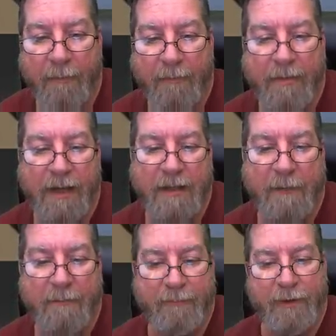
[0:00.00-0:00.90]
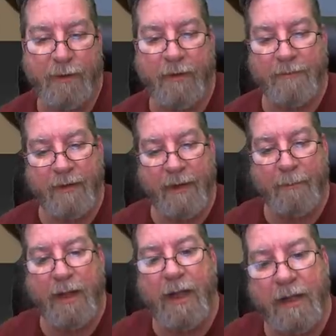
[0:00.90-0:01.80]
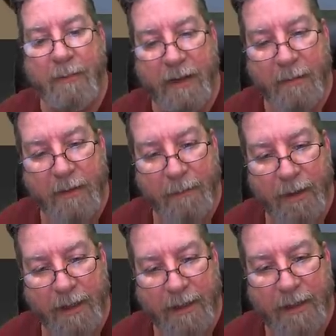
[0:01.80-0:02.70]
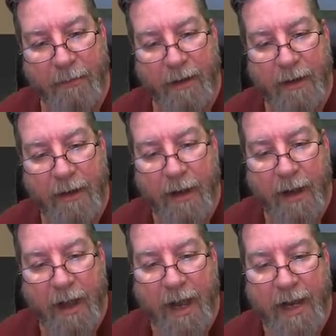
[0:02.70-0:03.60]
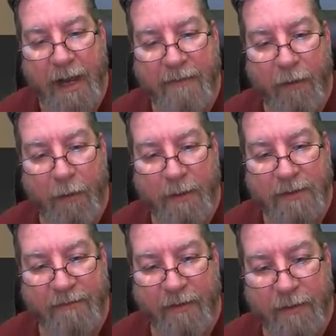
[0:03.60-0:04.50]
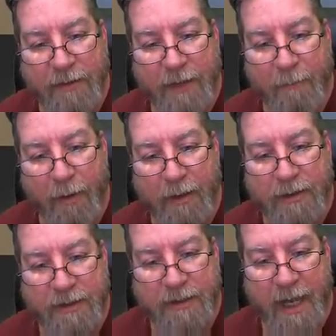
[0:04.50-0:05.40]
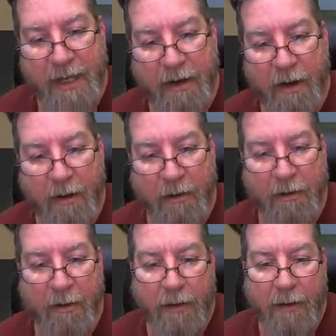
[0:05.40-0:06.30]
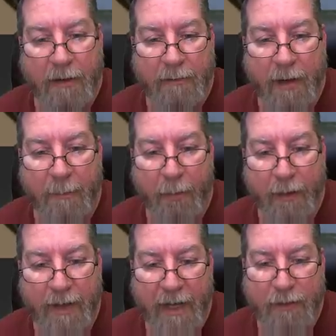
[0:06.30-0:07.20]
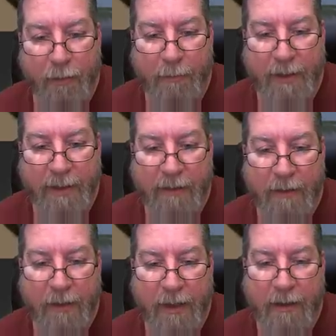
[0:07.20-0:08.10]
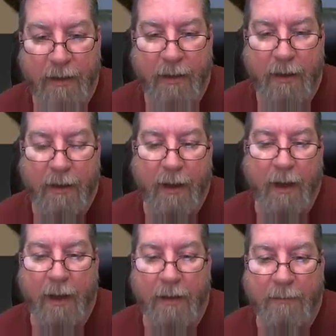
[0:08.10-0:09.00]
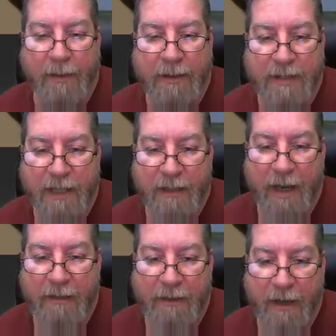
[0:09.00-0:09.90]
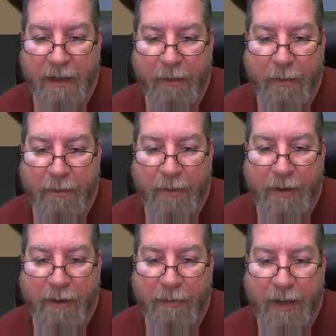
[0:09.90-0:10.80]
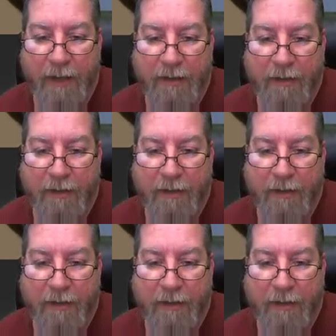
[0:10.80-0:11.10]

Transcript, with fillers: not to do a plug, but I'm going to plug it anyway. I have a whole bunch of Photoshop brushes that are more natural media looking. Because I agree with you. I don't like